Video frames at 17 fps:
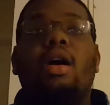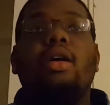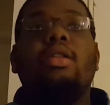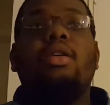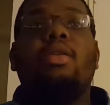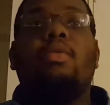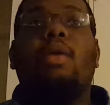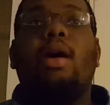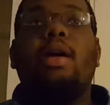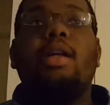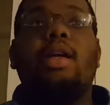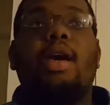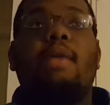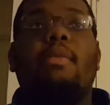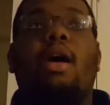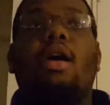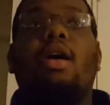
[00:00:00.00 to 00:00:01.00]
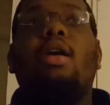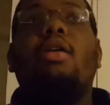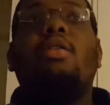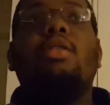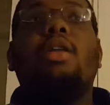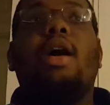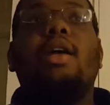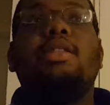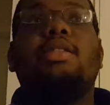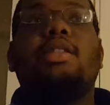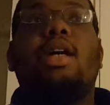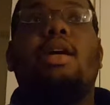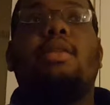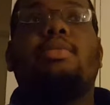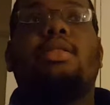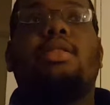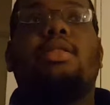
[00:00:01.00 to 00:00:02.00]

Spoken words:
The running game, our O line set up